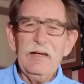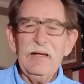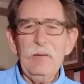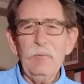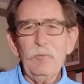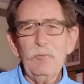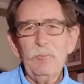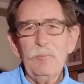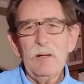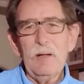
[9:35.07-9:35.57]

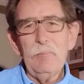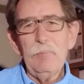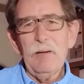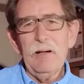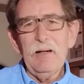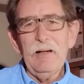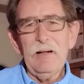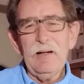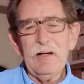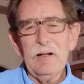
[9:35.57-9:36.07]
It was made
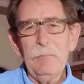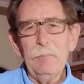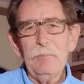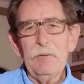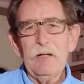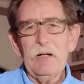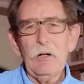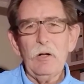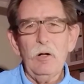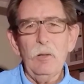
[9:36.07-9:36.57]
by a
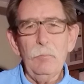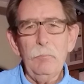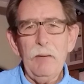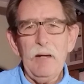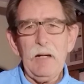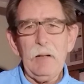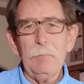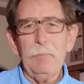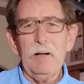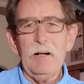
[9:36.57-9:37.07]
company called
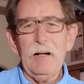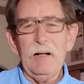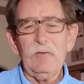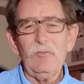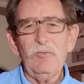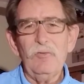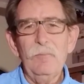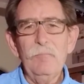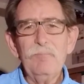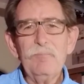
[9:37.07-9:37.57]

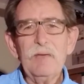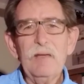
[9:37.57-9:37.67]
Makebox.